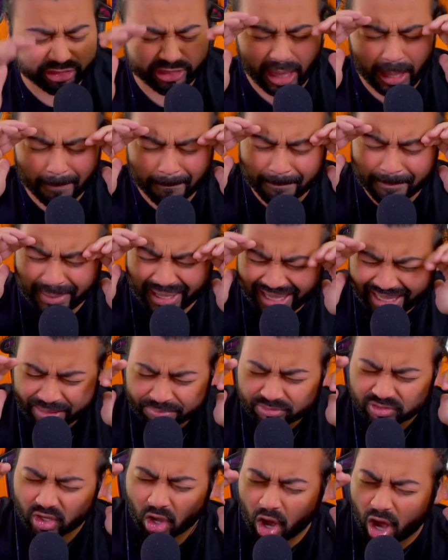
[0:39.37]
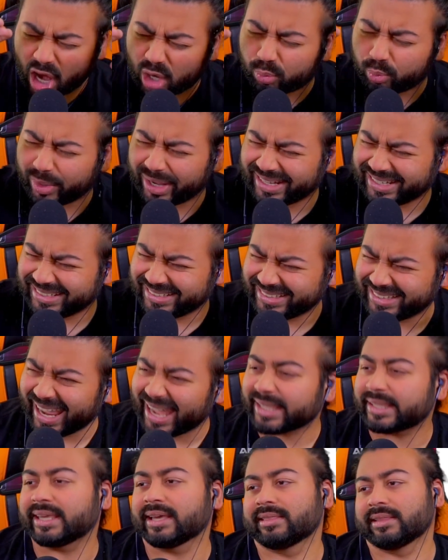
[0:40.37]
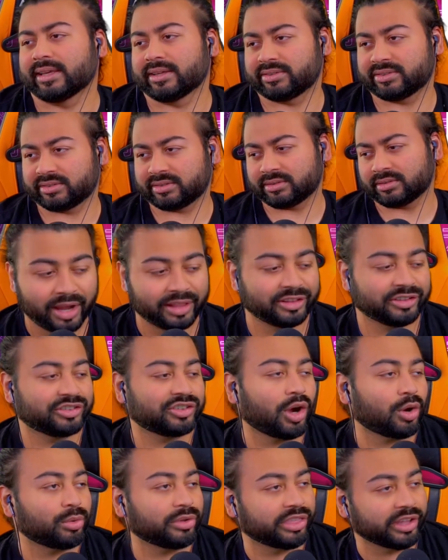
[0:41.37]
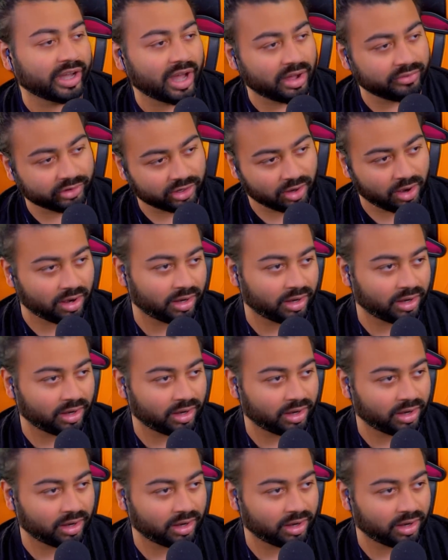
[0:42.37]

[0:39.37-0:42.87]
The memes are ridiculous. All right, let's start with the cover